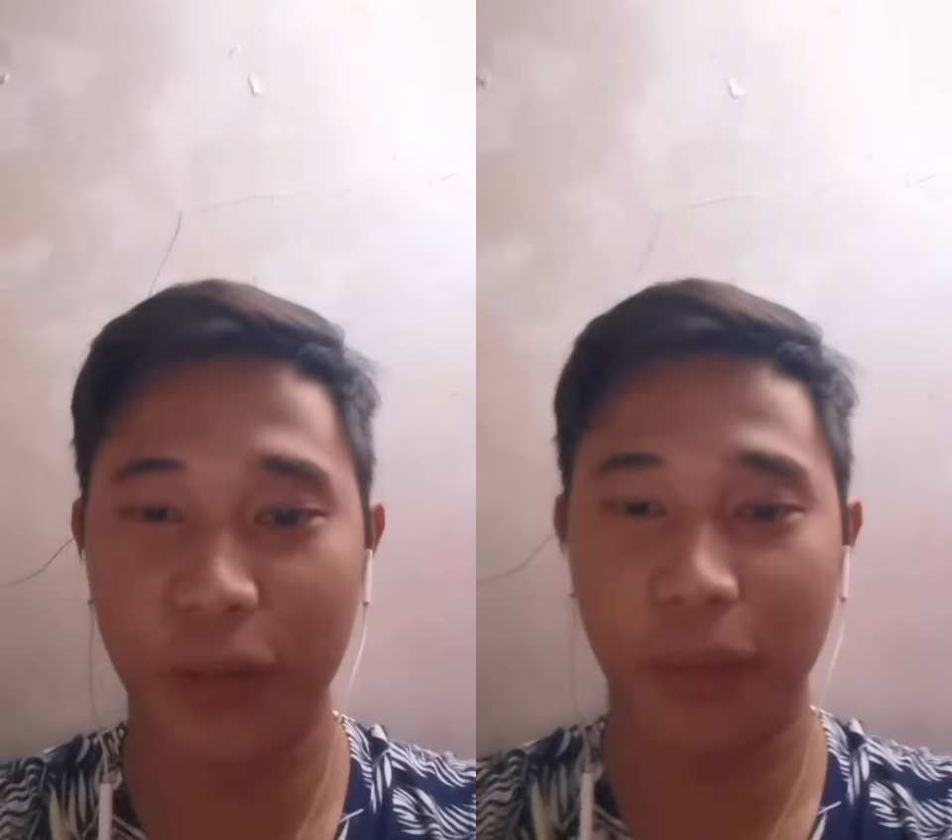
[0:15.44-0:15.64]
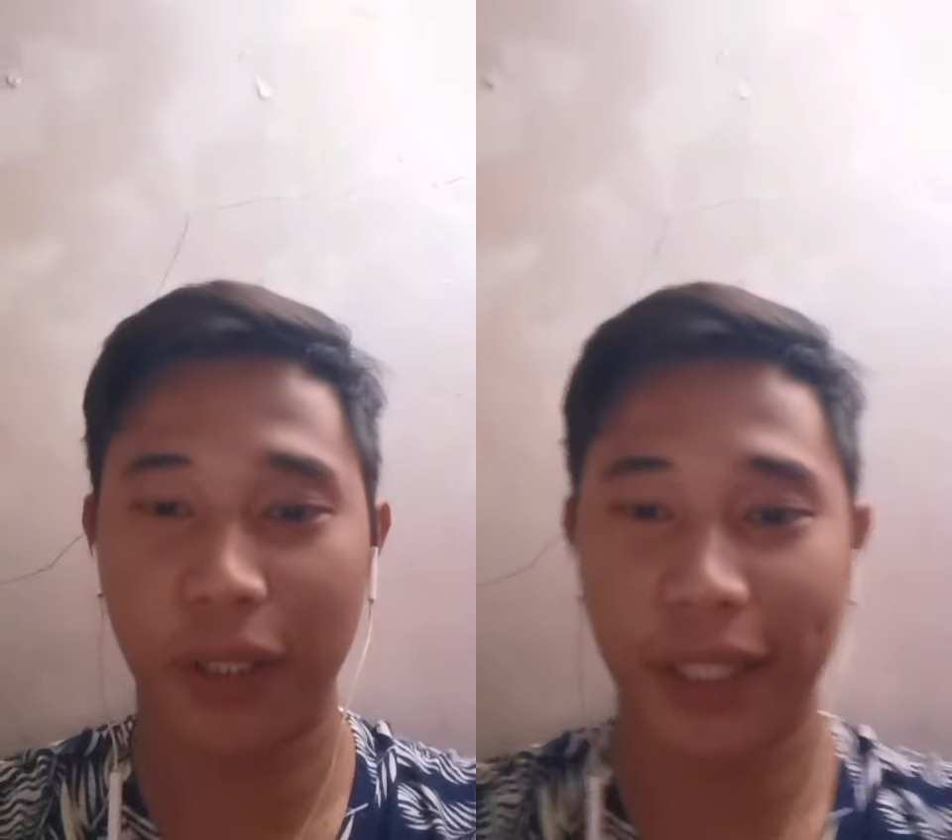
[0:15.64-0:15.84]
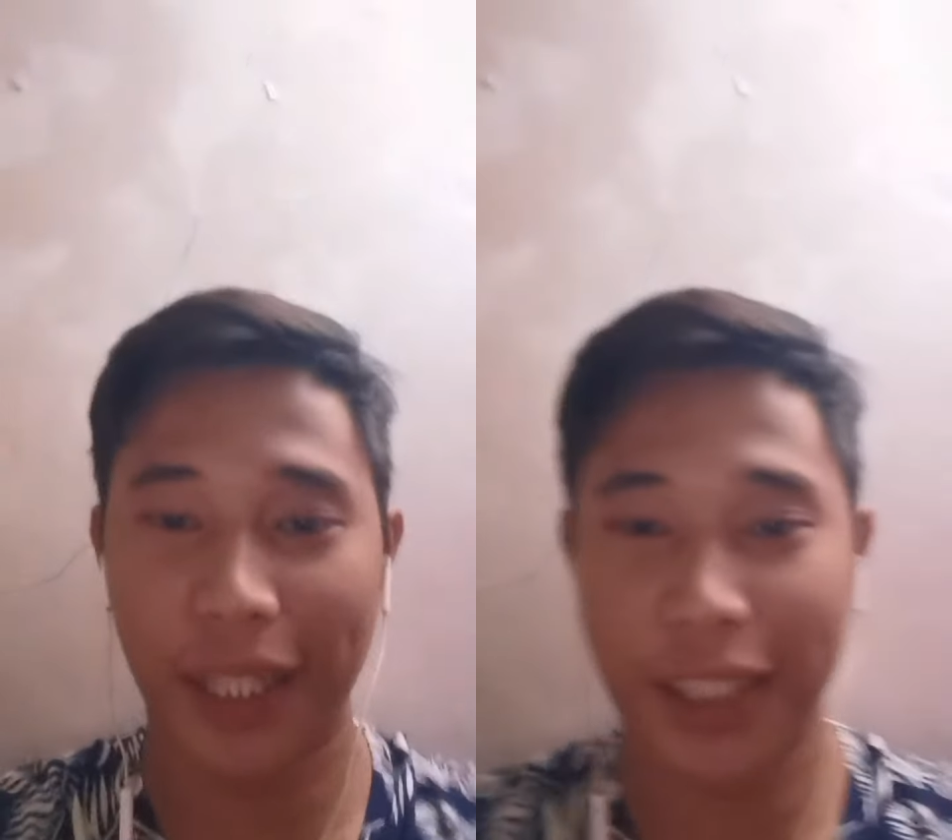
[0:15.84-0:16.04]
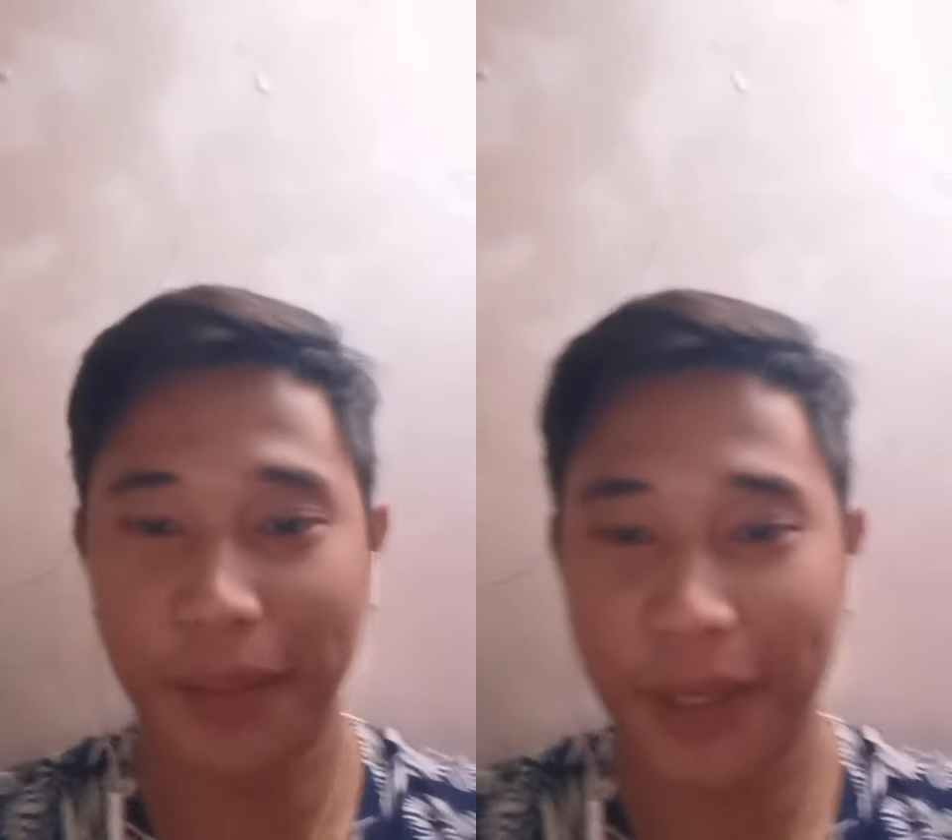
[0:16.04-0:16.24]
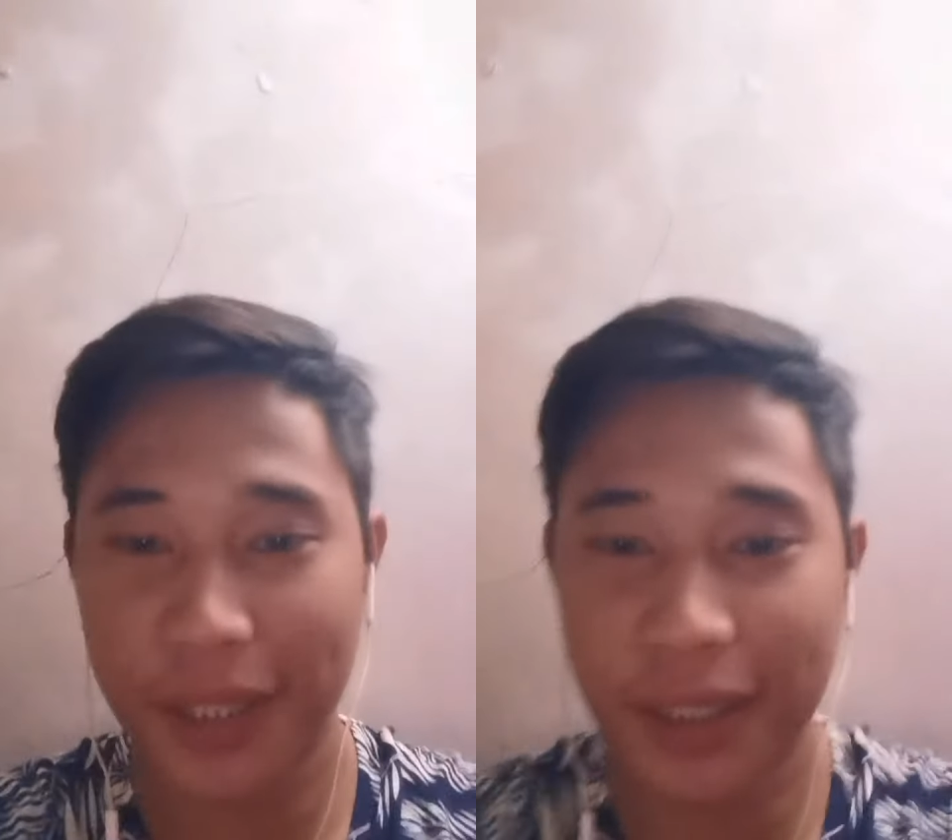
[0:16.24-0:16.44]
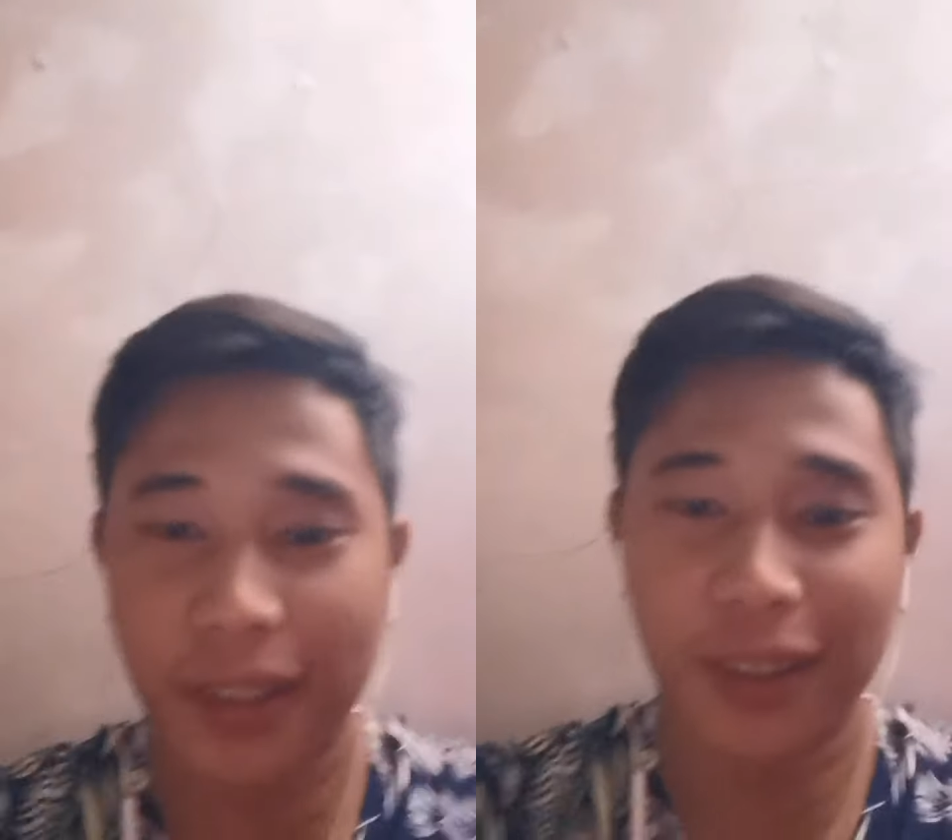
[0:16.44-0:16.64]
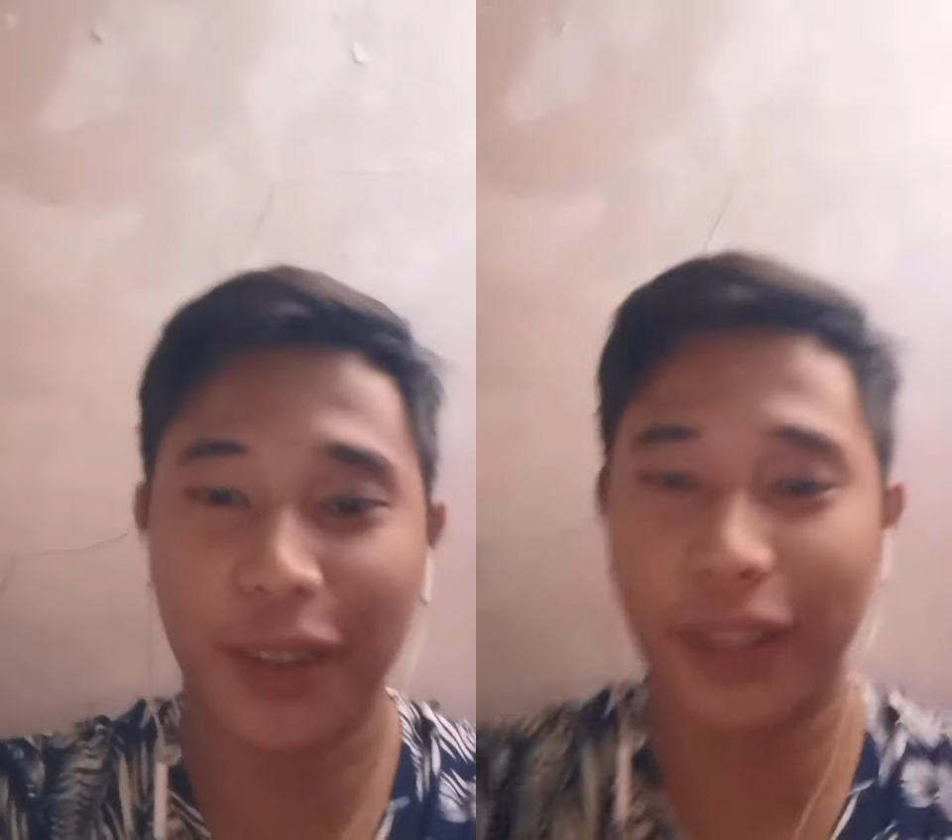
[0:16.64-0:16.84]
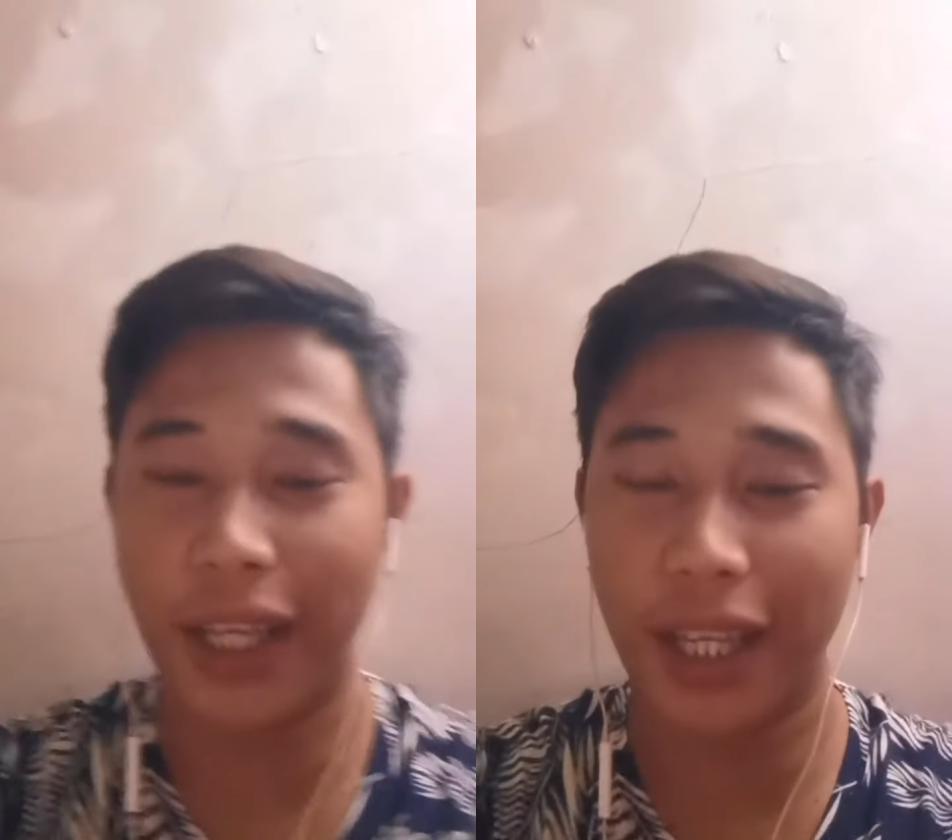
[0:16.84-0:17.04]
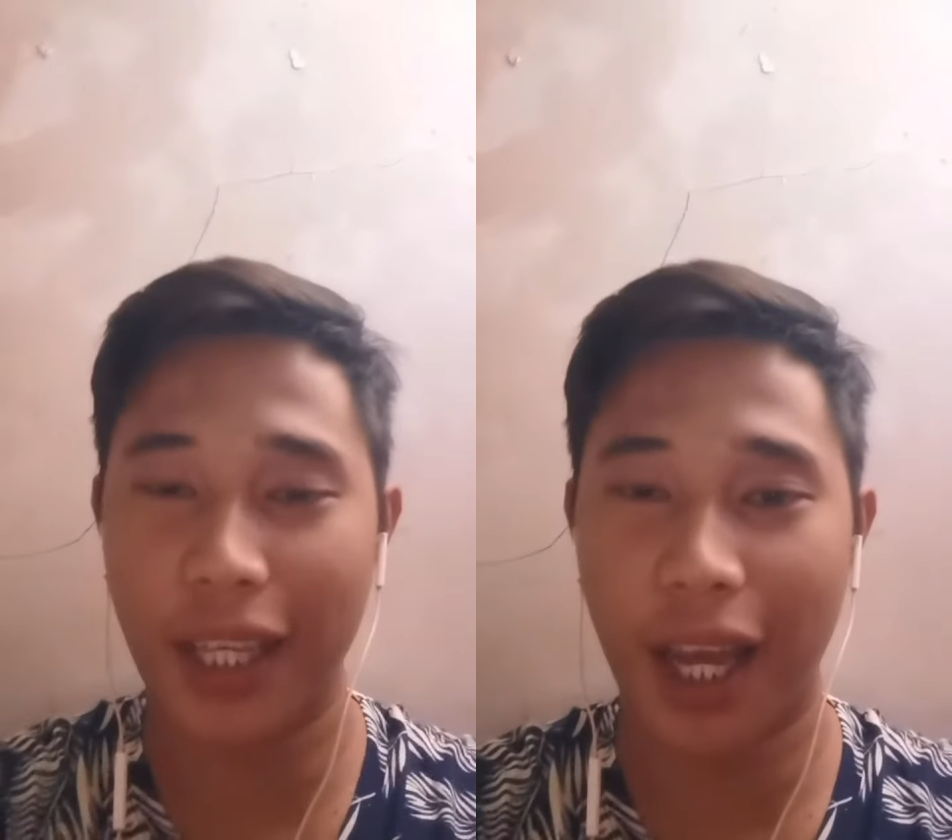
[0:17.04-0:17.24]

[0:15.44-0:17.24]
Good morning, classmates. Today,